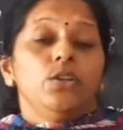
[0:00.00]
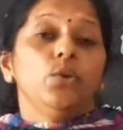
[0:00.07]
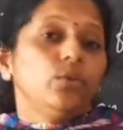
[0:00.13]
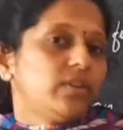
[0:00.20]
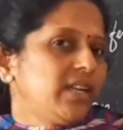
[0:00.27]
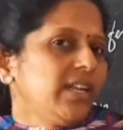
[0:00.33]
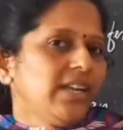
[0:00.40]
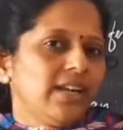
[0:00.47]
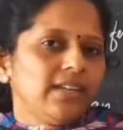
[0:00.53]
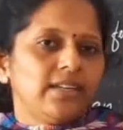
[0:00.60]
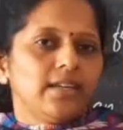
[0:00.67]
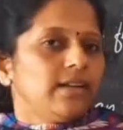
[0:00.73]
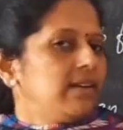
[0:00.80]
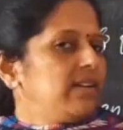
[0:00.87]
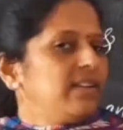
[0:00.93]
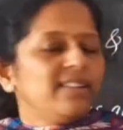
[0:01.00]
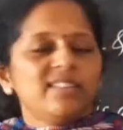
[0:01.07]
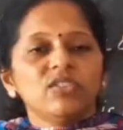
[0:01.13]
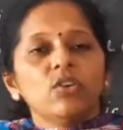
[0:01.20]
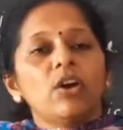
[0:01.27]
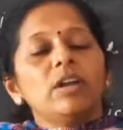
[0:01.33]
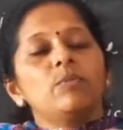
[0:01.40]
nutrient
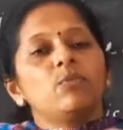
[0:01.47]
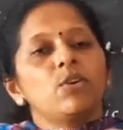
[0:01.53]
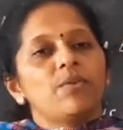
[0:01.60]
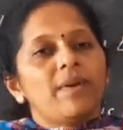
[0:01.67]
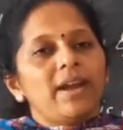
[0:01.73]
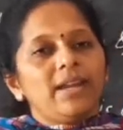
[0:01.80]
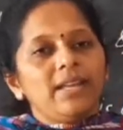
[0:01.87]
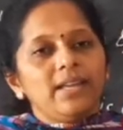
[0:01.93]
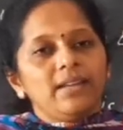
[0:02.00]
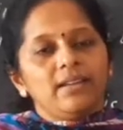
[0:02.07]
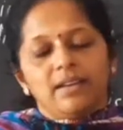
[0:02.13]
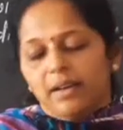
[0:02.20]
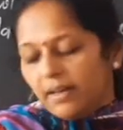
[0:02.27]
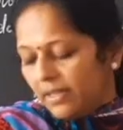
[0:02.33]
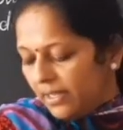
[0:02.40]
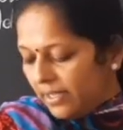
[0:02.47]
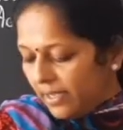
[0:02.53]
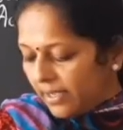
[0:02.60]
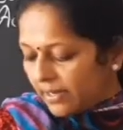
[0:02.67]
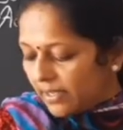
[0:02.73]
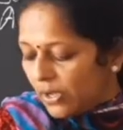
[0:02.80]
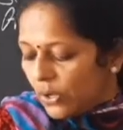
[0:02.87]
is not providing
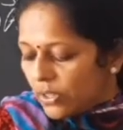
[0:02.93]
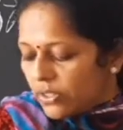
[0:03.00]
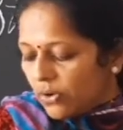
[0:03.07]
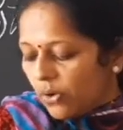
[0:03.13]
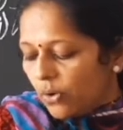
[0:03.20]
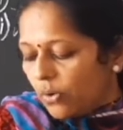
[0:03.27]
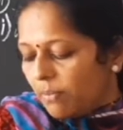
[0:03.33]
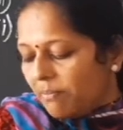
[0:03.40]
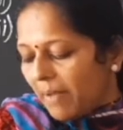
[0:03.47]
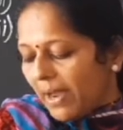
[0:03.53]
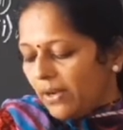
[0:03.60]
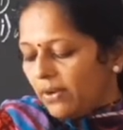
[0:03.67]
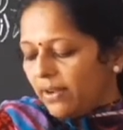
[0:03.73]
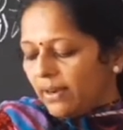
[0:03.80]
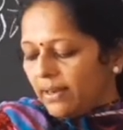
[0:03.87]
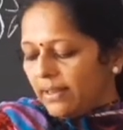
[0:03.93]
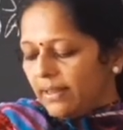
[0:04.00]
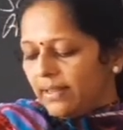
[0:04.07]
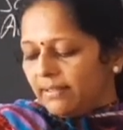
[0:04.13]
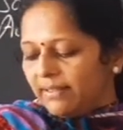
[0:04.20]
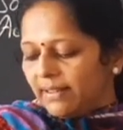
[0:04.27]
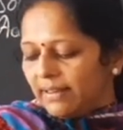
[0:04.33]
here. So, manure
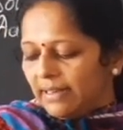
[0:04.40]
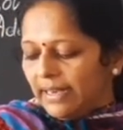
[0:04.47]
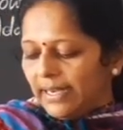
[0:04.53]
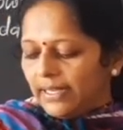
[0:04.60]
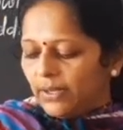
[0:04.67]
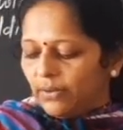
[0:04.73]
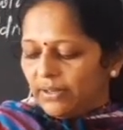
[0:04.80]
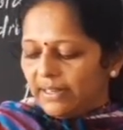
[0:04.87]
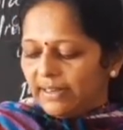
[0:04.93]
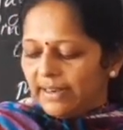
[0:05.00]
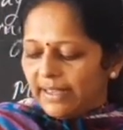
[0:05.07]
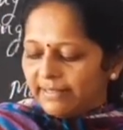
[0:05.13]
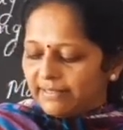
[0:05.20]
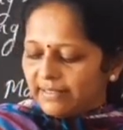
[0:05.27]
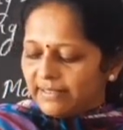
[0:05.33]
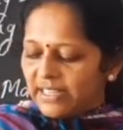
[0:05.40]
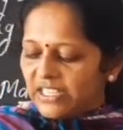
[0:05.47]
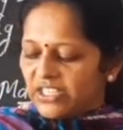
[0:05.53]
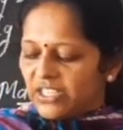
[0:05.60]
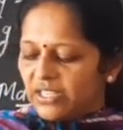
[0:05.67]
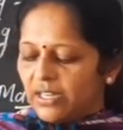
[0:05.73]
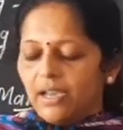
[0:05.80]
is relatively less
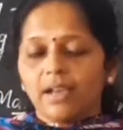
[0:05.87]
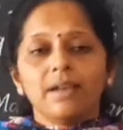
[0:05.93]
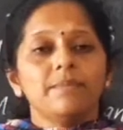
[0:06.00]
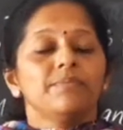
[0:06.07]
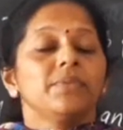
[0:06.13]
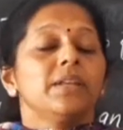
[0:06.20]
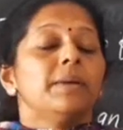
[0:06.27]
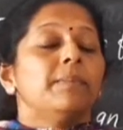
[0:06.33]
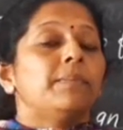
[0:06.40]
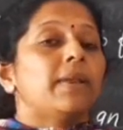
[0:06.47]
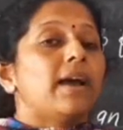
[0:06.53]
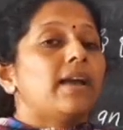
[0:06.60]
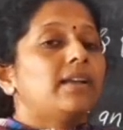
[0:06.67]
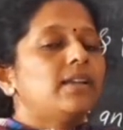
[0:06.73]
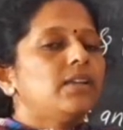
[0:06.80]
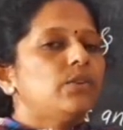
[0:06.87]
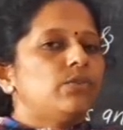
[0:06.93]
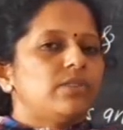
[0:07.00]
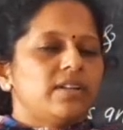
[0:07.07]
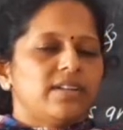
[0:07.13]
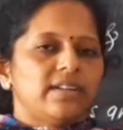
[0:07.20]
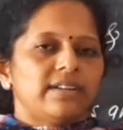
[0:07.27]
rich in plant
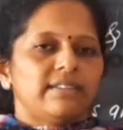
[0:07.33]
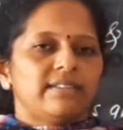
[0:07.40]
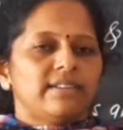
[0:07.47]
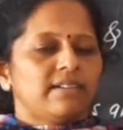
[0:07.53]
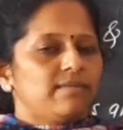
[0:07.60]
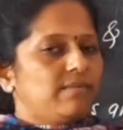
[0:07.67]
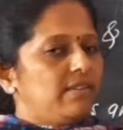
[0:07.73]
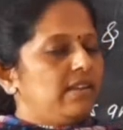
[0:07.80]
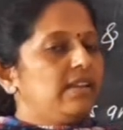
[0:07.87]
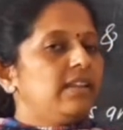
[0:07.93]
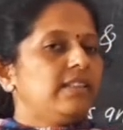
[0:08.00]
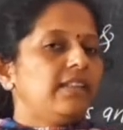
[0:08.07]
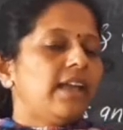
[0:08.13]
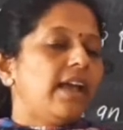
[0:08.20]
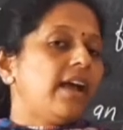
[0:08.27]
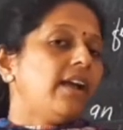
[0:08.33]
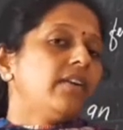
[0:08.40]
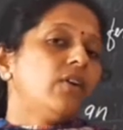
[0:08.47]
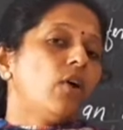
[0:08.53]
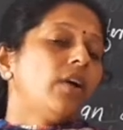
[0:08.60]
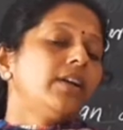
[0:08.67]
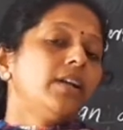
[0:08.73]
nutrients. They
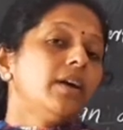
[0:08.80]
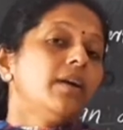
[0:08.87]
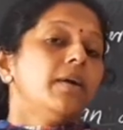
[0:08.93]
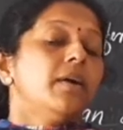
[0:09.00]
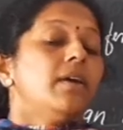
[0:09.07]
are not